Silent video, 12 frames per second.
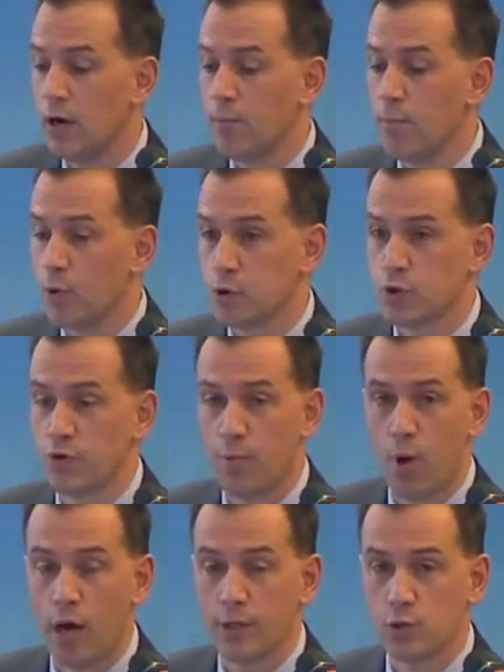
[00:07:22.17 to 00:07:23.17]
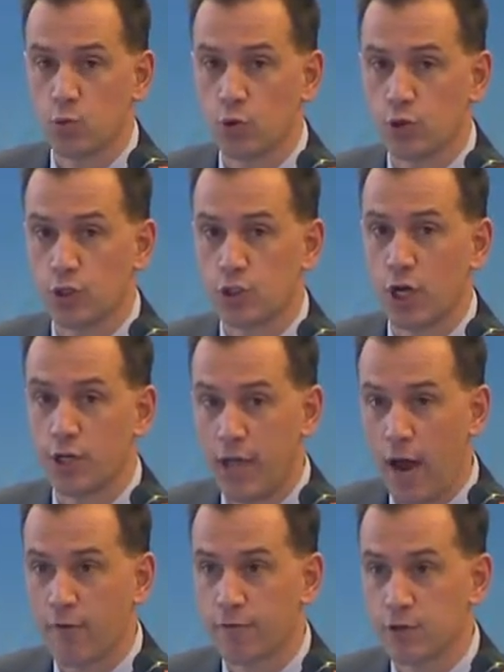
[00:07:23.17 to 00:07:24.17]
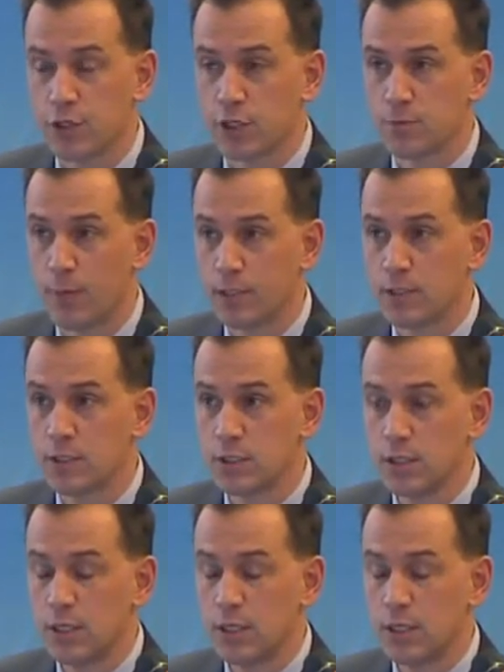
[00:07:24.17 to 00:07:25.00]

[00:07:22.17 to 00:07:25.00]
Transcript: Most of the mines were shut down for 6 months,